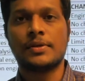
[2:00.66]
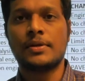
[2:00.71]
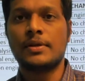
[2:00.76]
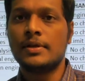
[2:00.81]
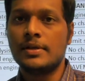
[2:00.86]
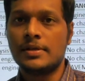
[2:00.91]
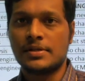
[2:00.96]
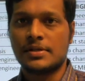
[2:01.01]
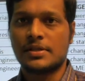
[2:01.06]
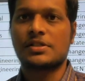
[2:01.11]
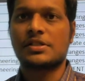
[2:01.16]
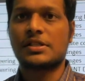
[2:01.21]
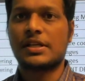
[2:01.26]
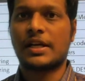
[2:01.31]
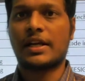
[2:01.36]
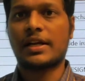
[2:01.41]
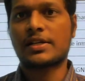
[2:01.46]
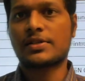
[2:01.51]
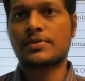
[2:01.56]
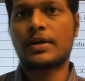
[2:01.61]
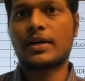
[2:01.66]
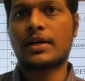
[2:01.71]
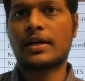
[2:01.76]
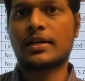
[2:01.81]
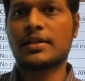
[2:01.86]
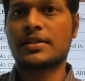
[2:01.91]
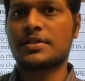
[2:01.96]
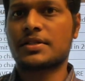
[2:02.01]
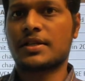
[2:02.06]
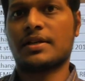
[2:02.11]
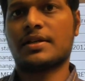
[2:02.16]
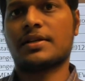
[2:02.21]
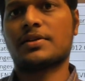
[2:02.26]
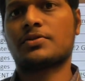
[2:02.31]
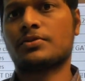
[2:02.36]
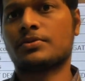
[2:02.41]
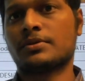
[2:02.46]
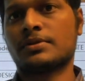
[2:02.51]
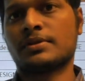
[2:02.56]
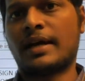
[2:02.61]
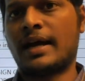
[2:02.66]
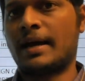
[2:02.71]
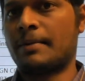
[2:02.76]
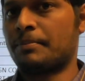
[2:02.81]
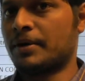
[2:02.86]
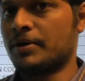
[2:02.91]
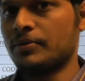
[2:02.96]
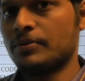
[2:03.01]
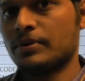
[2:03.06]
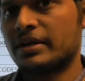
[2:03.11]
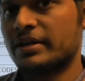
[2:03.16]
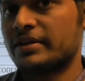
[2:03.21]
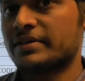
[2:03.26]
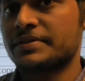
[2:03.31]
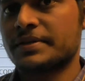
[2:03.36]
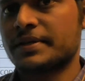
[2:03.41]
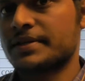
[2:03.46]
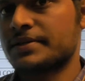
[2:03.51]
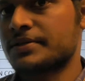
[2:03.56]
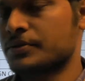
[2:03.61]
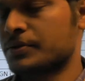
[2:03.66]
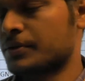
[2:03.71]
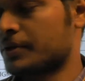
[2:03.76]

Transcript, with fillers: since 10 years what are the changes happened we will discuss okay.